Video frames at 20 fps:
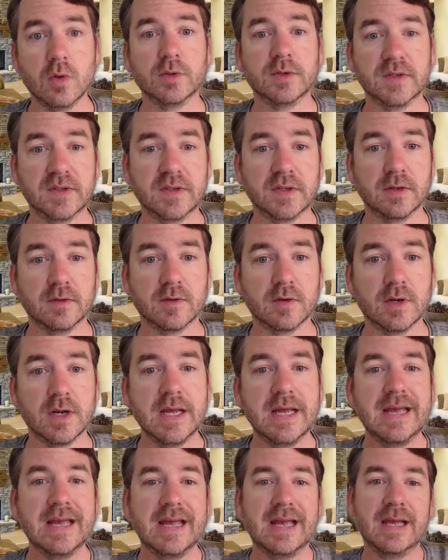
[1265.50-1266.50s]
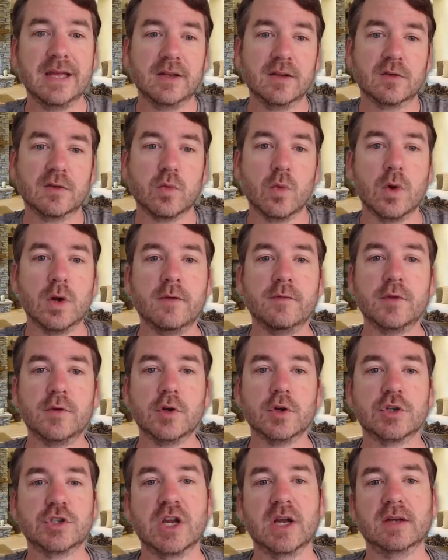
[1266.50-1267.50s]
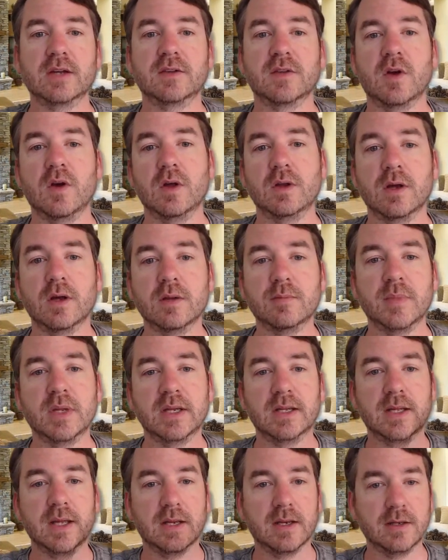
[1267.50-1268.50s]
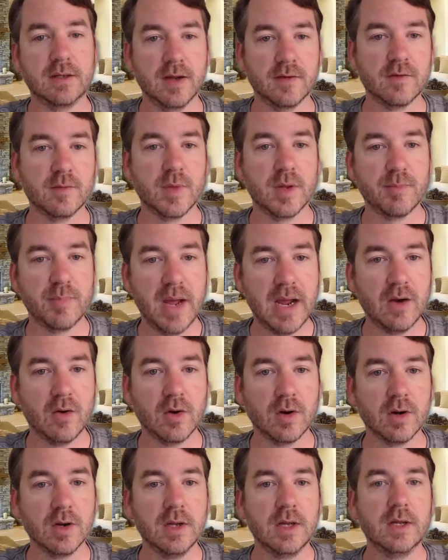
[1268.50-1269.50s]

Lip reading: and silver, it is one of your checks on unmitigated government power.